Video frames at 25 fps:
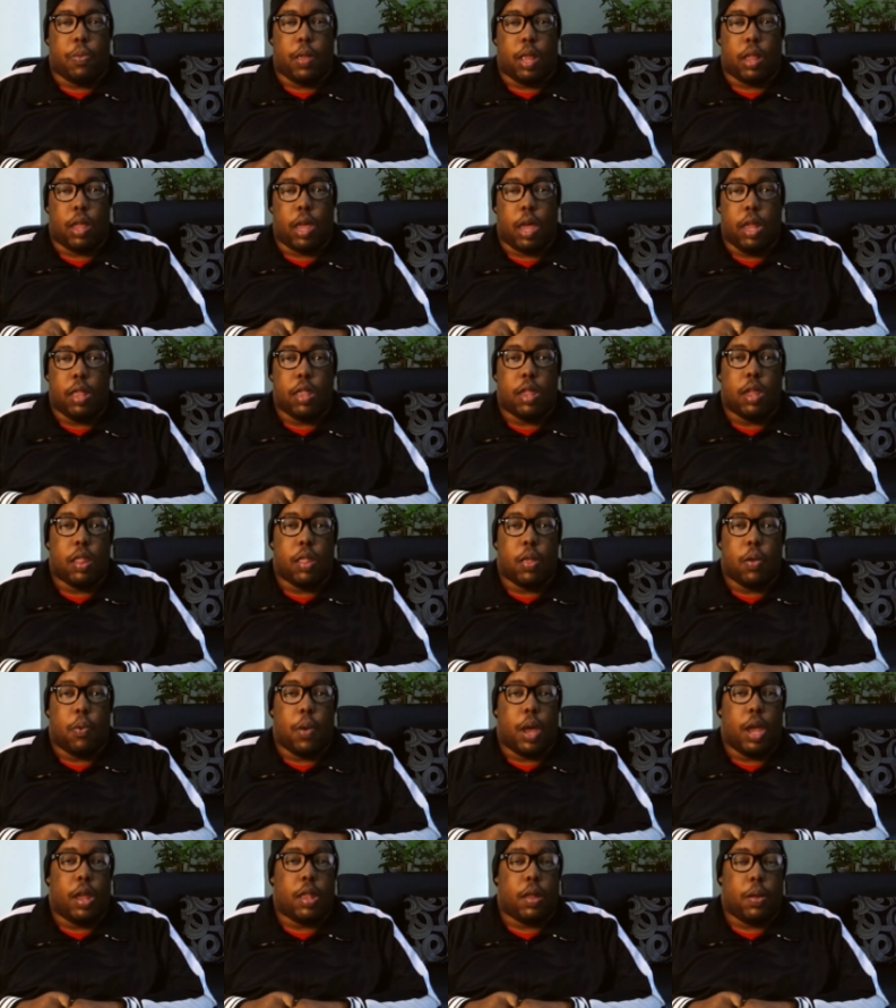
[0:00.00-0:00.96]
it gets in the
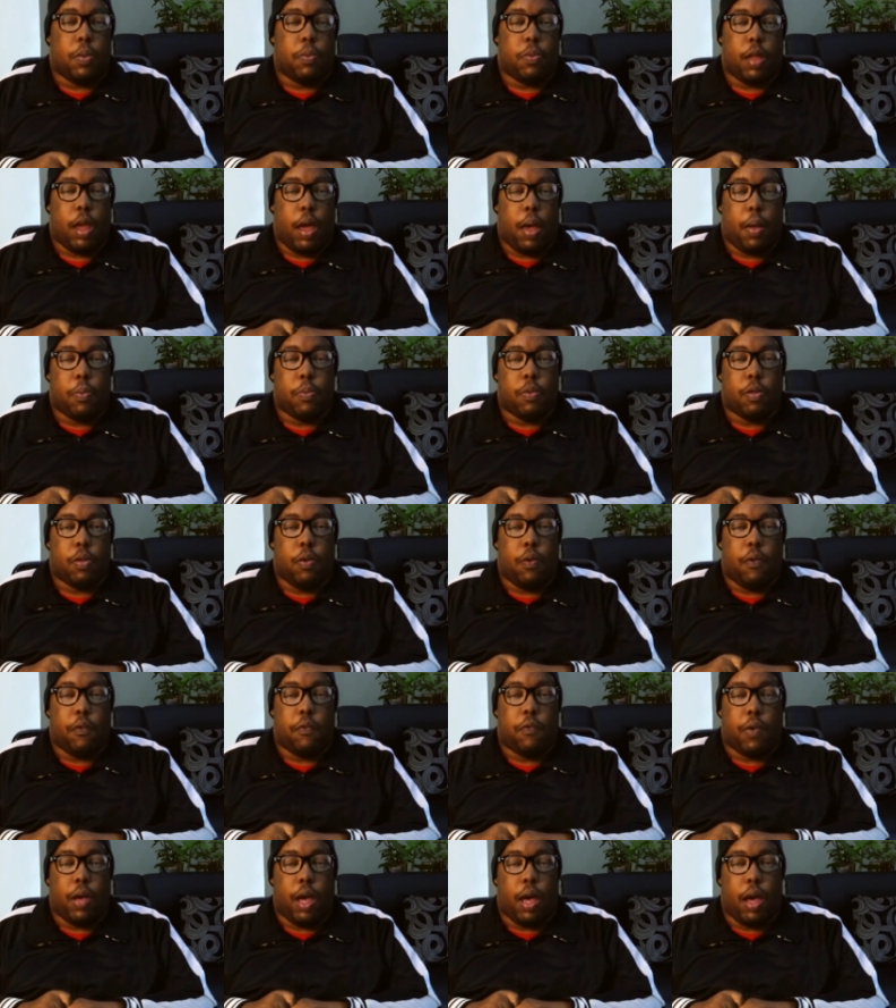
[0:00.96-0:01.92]
way sometimes
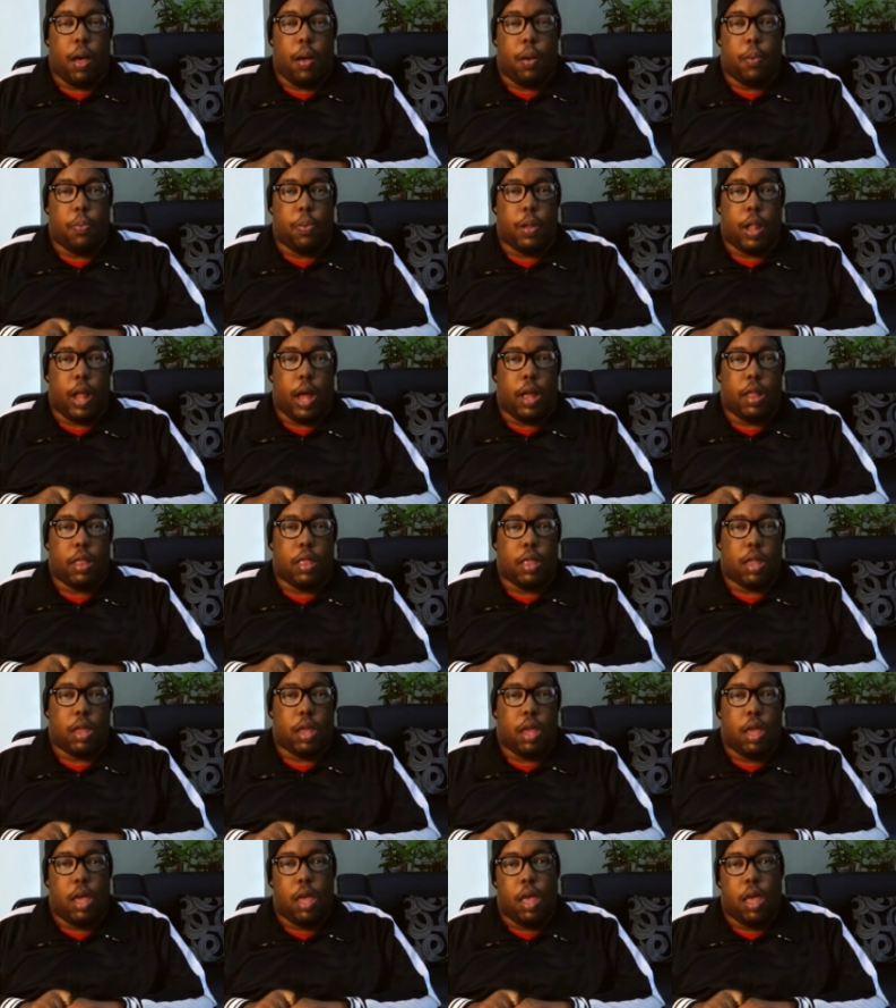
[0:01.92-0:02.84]
of our plans